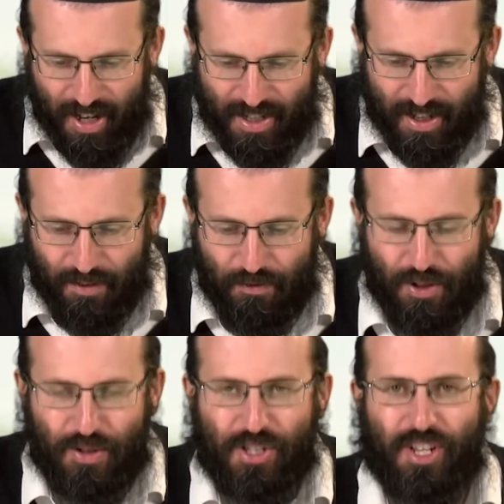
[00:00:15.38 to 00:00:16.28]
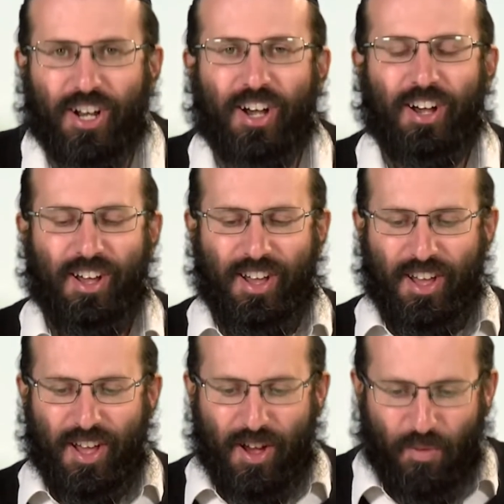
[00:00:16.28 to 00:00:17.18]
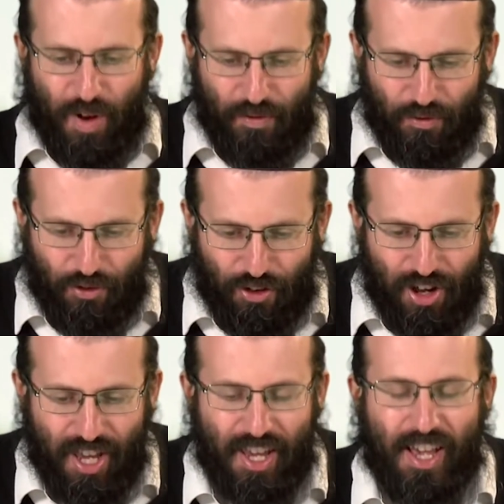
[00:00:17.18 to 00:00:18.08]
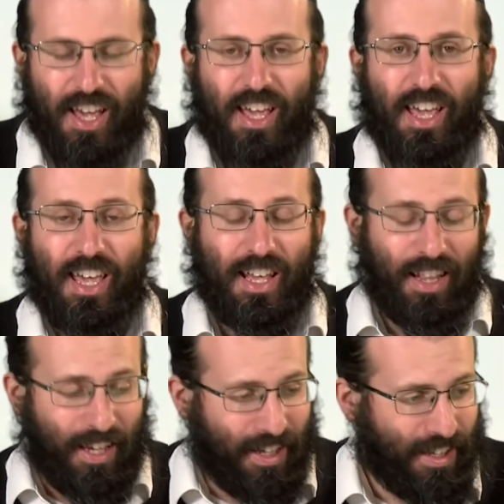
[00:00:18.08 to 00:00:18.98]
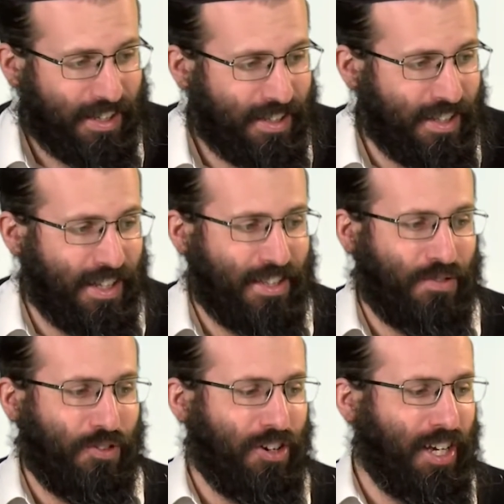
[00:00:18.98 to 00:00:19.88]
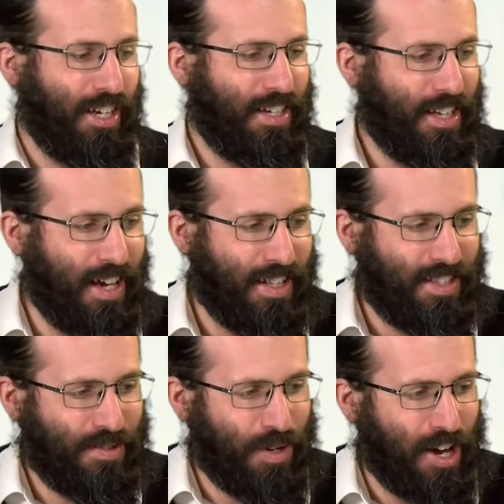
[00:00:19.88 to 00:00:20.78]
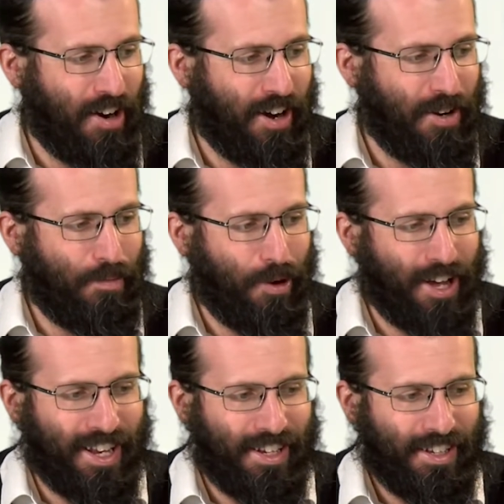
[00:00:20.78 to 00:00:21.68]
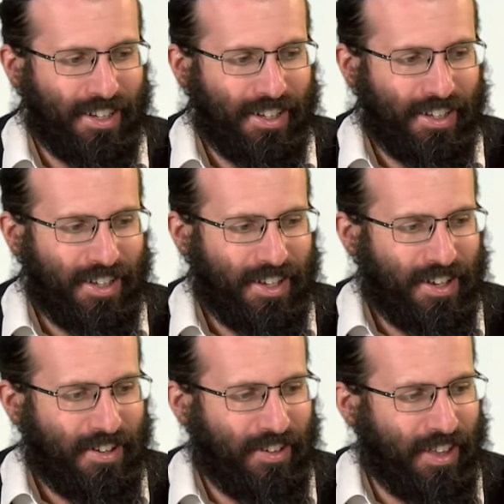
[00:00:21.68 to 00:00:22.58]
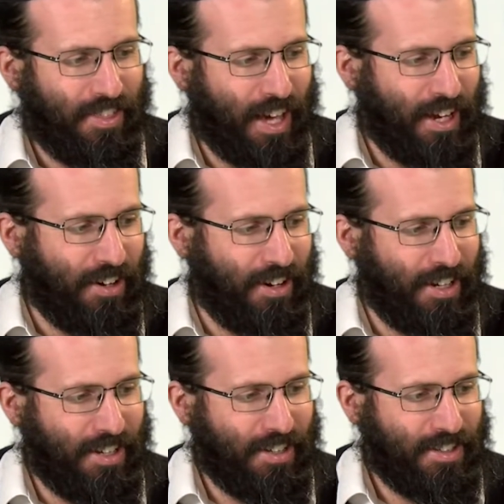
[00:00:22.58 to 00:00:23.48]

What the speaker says: is Our Future with free healing. It's free. Yes, we are at a point where, thank God,